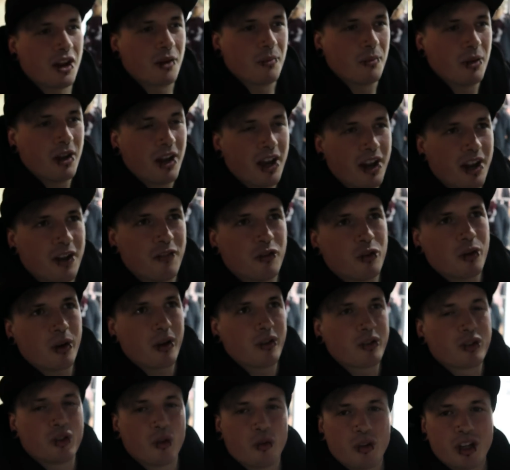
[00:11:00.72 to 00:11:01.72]
M, and
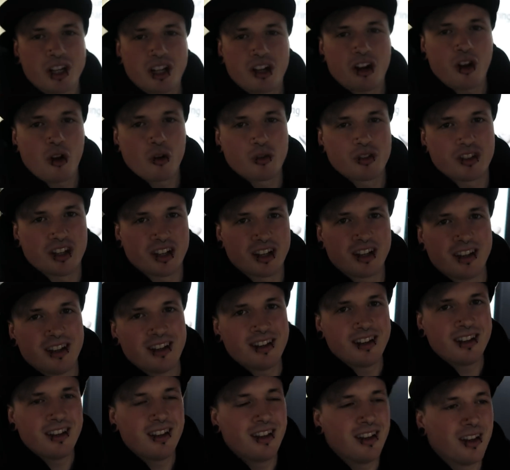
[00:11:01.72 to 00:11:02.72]
everywhere was already closing,
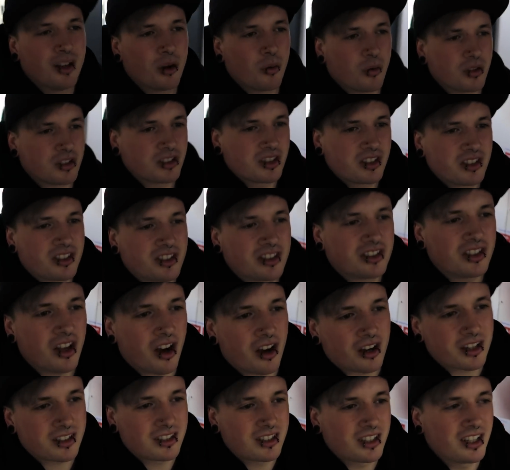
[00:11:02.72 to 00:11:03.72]
which
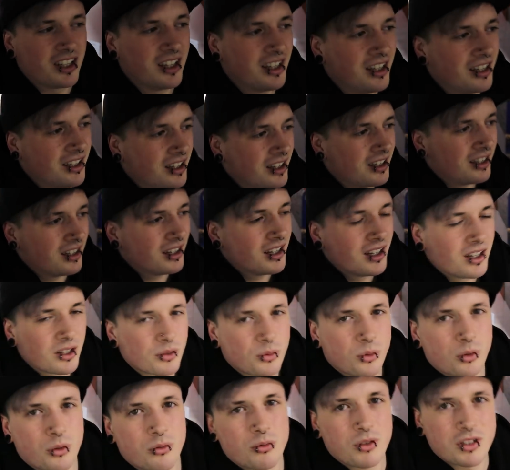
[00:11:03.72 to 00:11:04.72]
sucks.
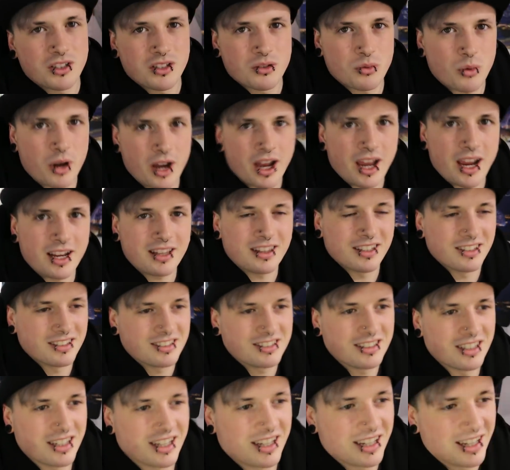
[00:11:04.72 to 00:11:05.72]
One of the reasons why I hate this
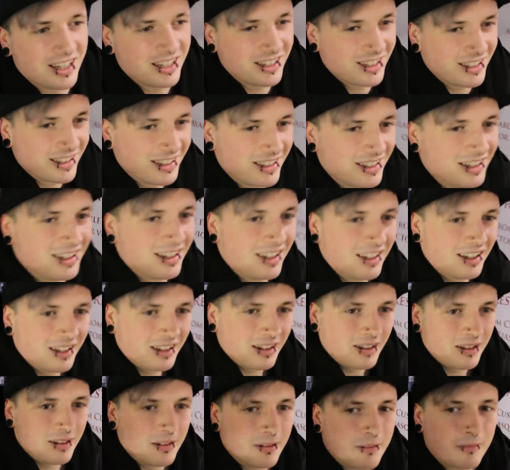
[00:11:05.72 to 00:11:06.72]
city. I think places
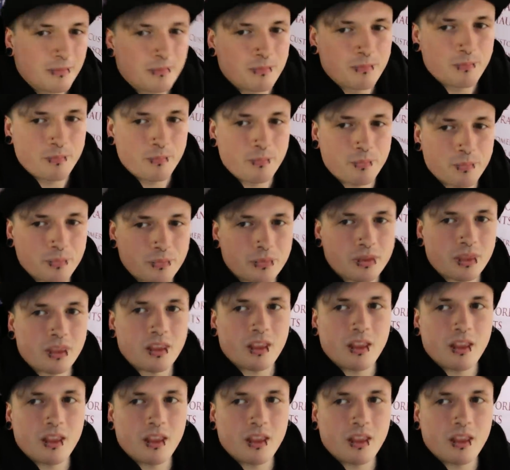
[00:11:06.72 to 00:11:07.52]
in here typically